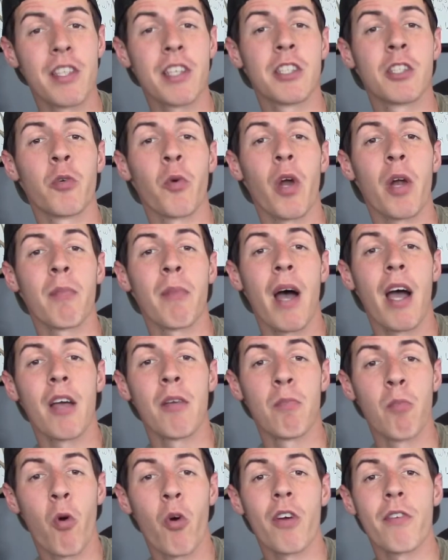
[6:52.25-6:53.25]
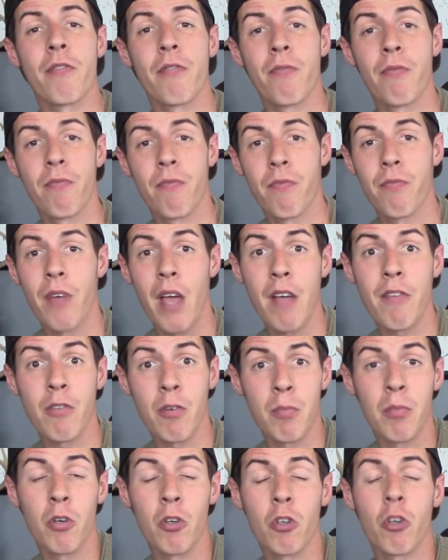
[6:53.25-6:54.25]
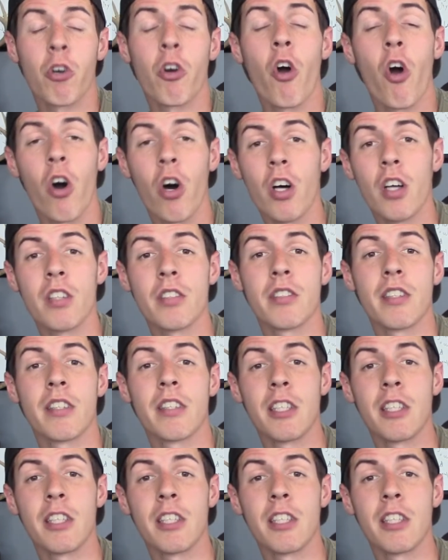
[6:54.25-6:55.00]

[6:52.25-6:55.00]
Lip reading: This is one of my more favorable calls.